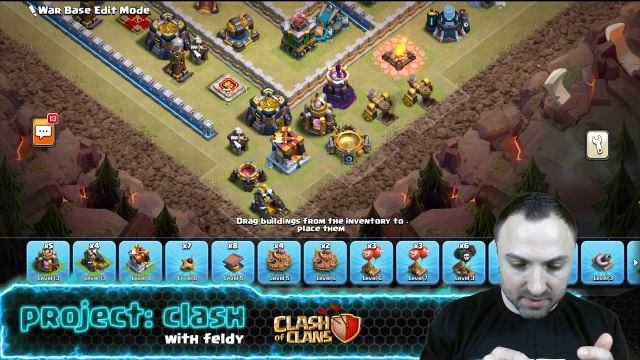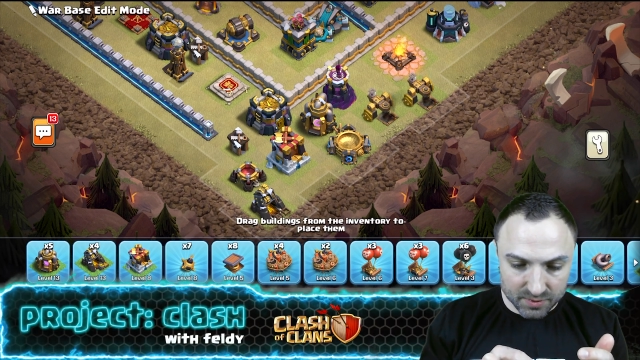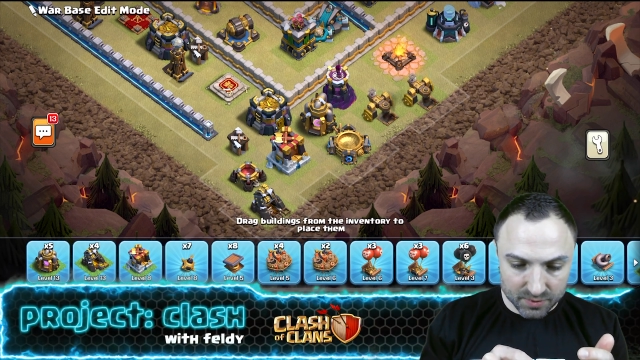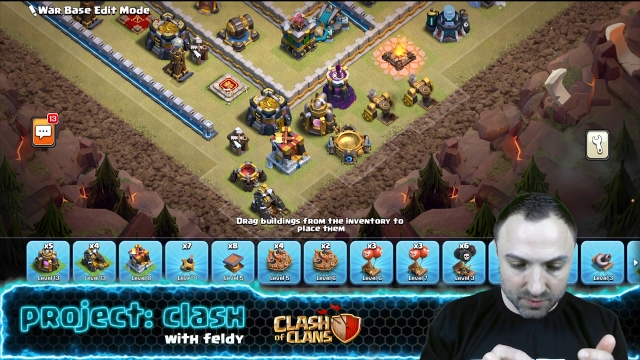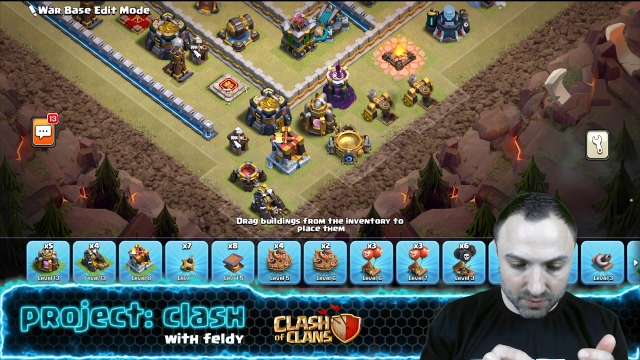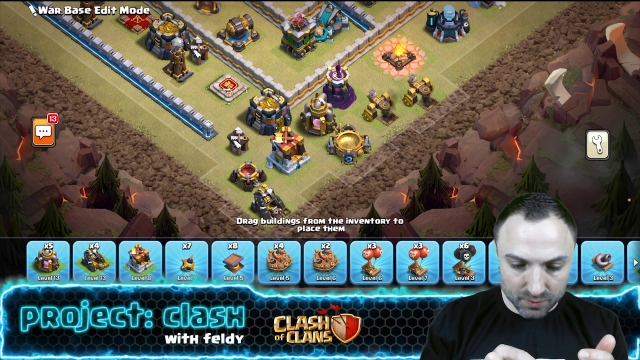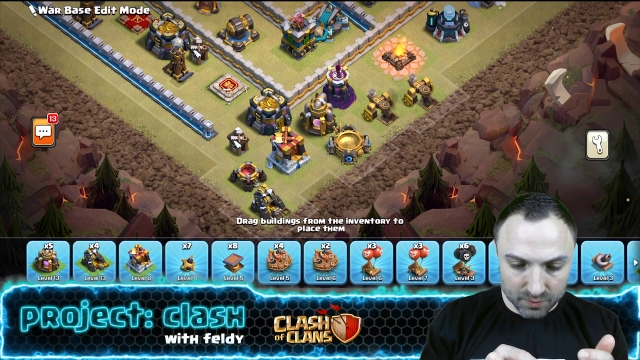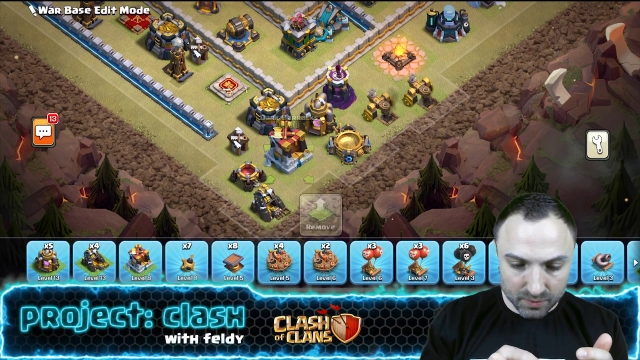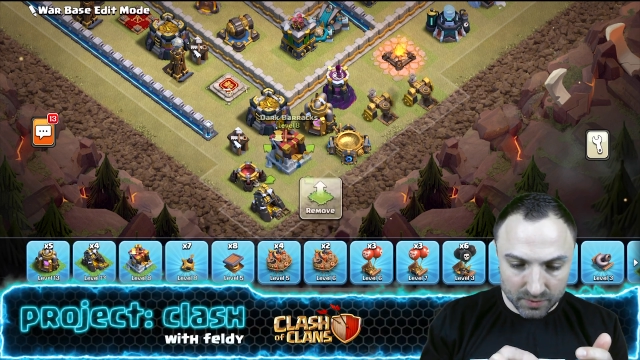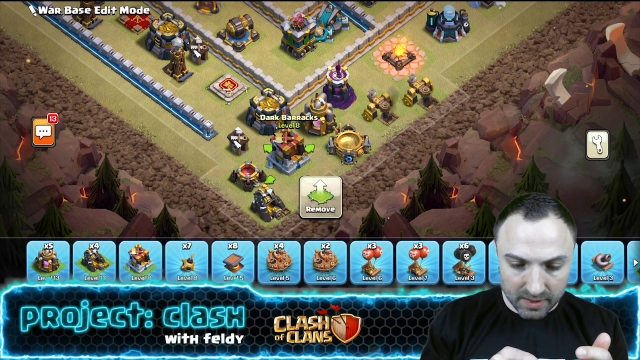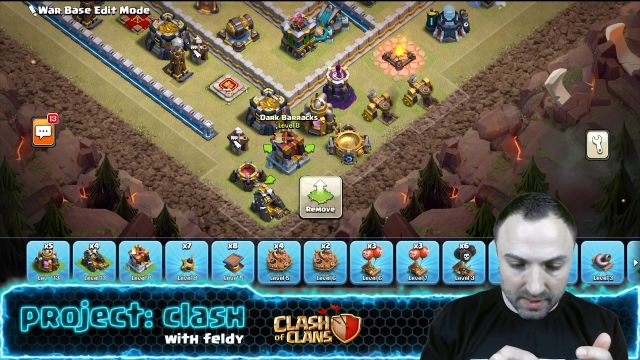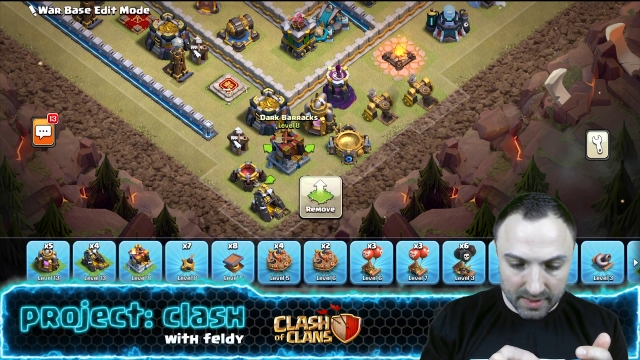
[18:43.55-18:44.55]

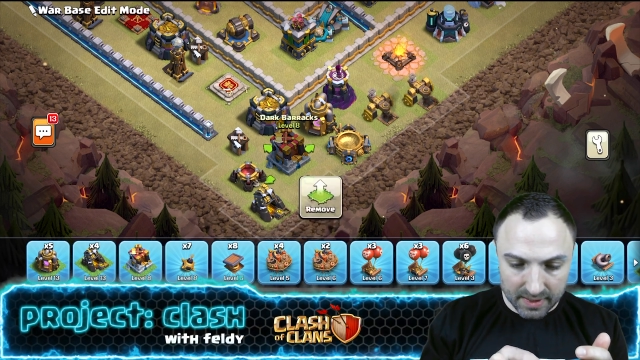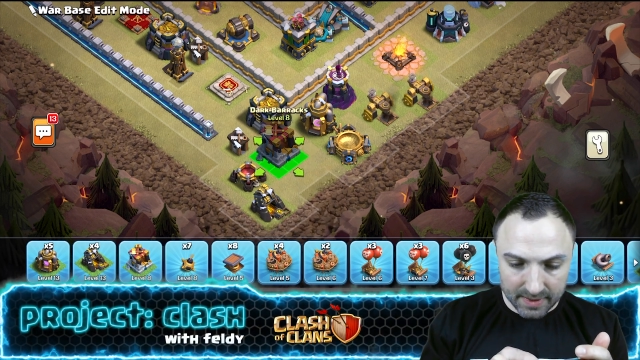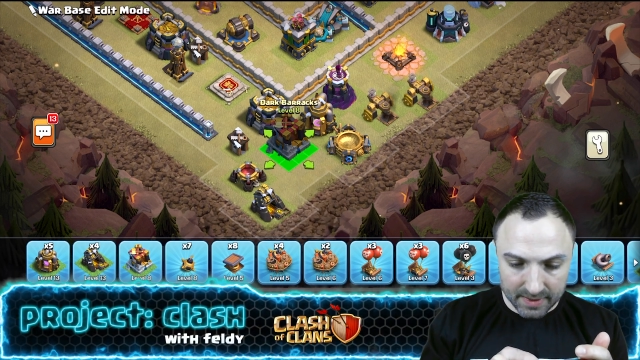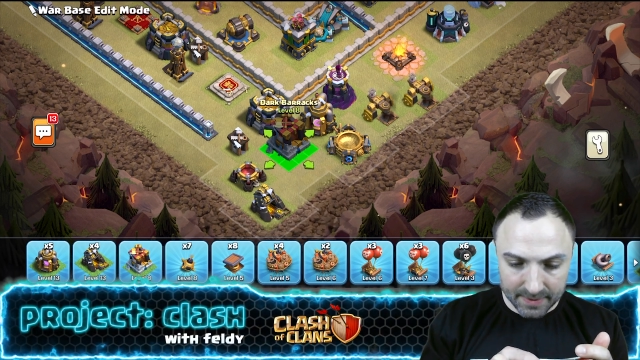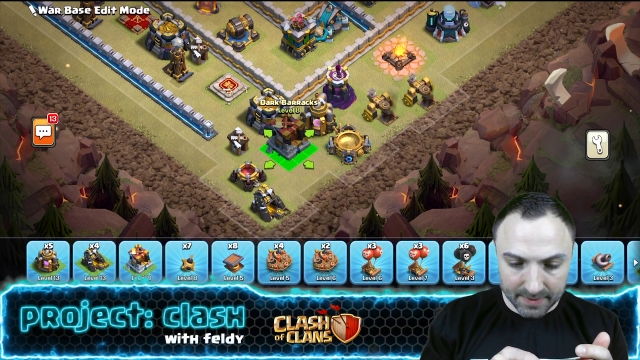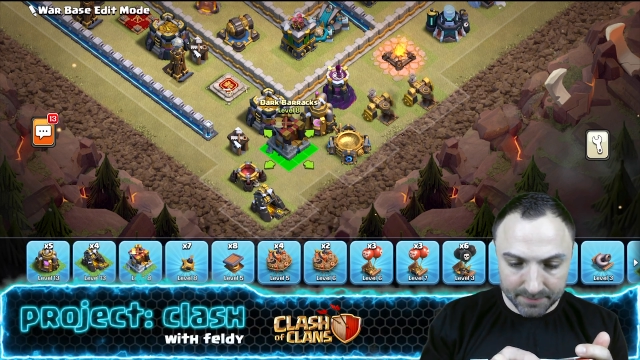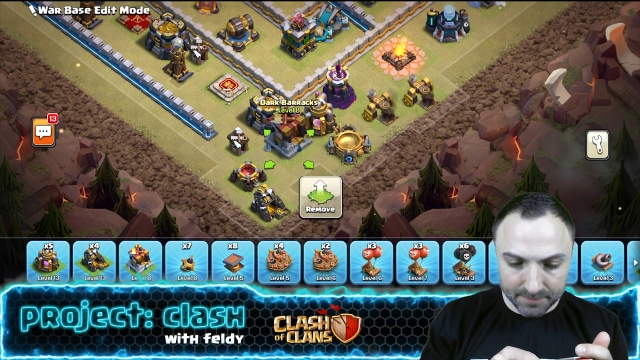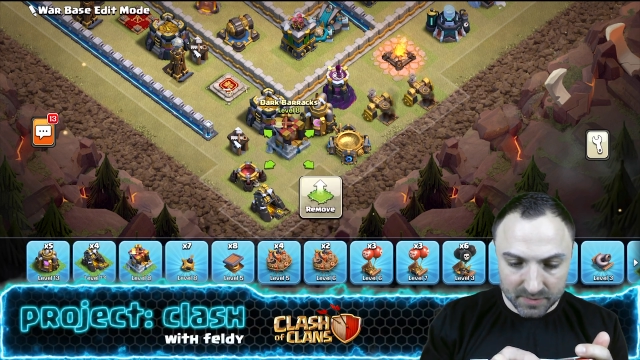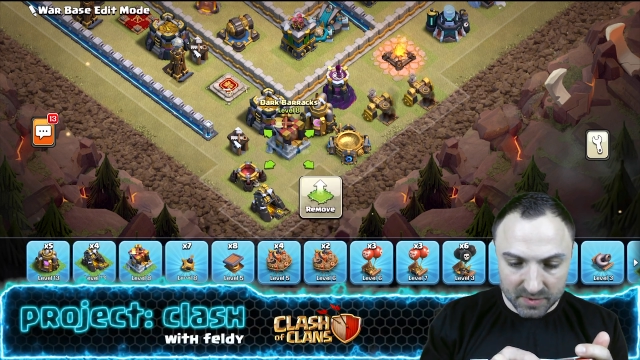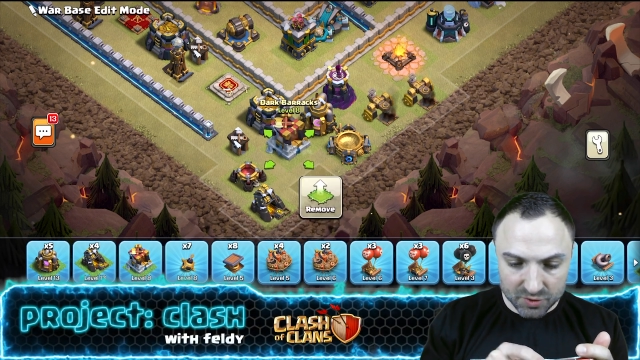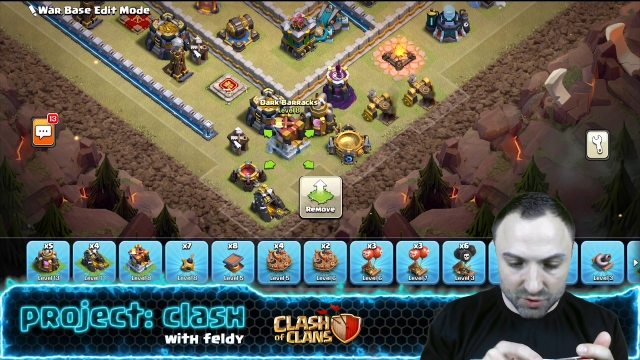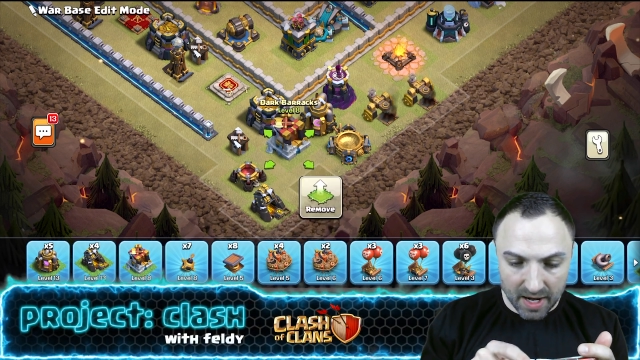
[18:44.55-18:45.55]
to
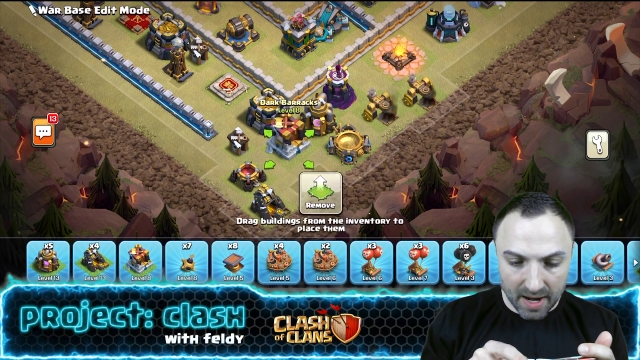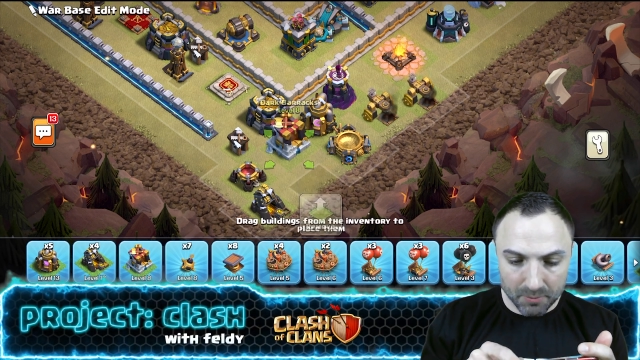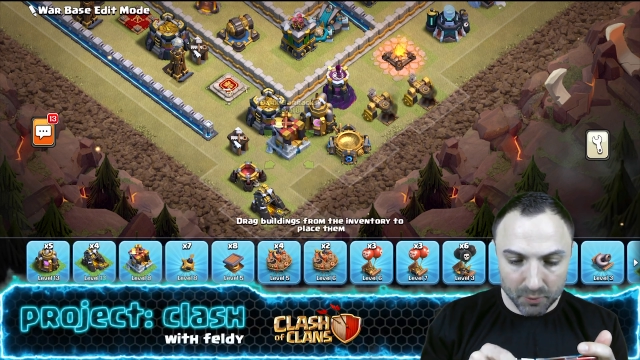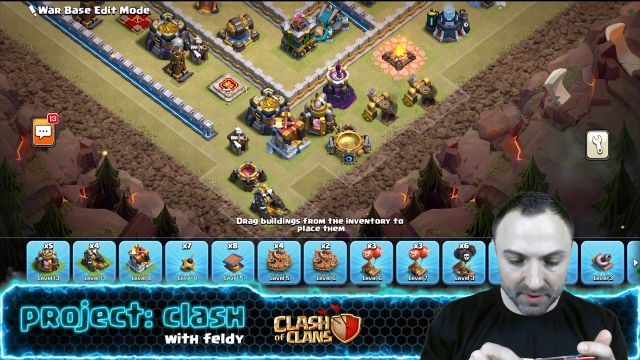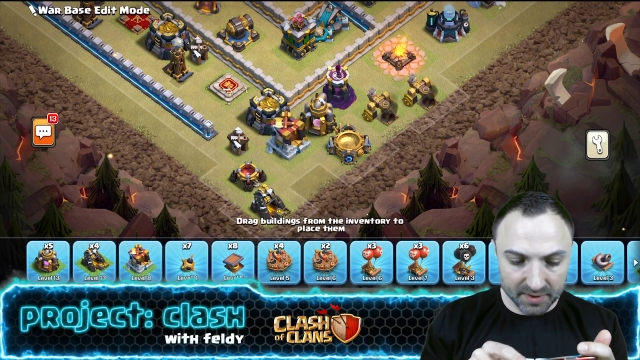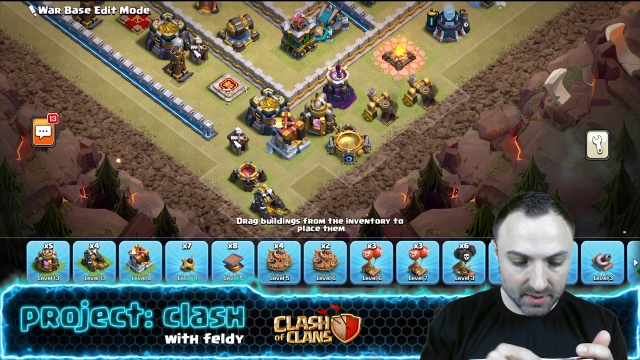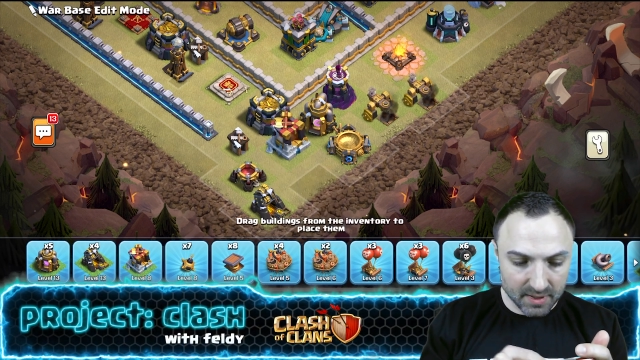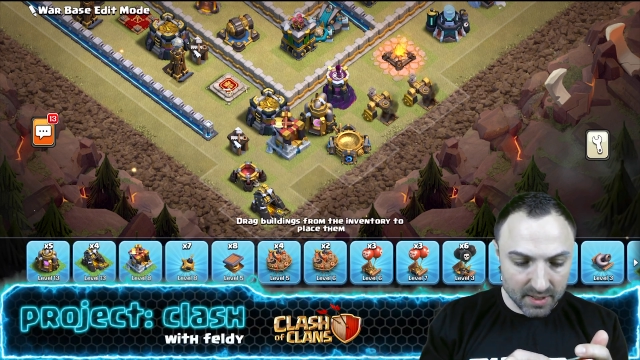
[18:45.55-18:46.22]
trap with.